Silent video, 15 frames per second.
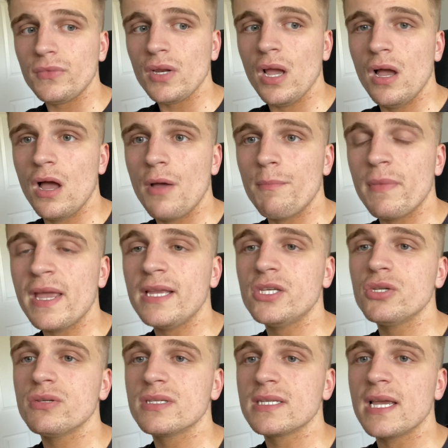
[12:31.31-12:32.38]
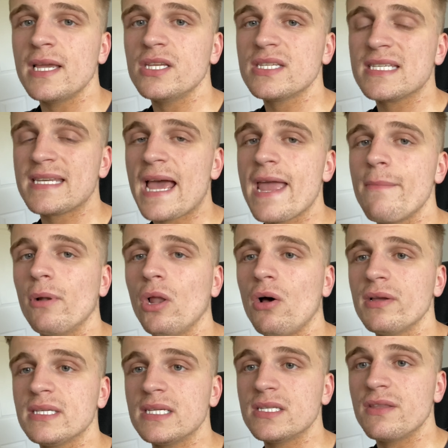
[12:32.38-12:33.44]
it
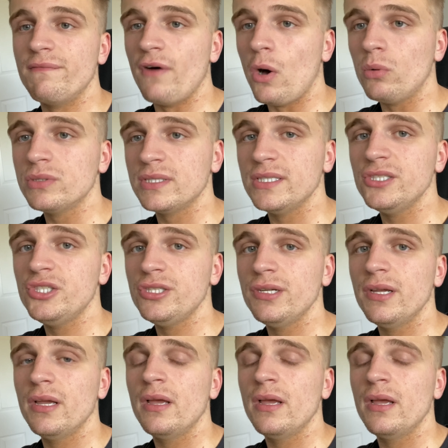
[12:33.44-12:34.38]
stabilizes the voltage